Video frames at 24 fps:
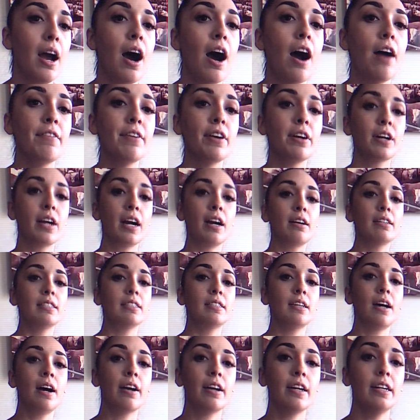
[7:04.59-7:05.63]
Javier
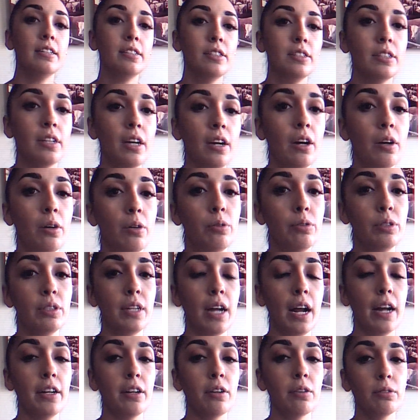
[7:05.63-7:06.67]
Cazares, uh, whose
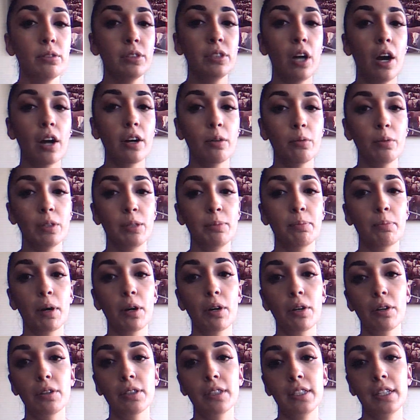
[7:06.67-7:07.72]
nine year old daughter was
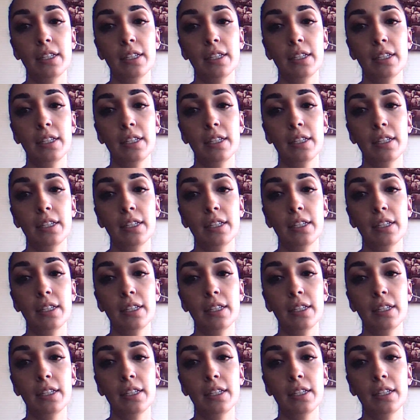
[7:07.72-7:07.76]
murdered,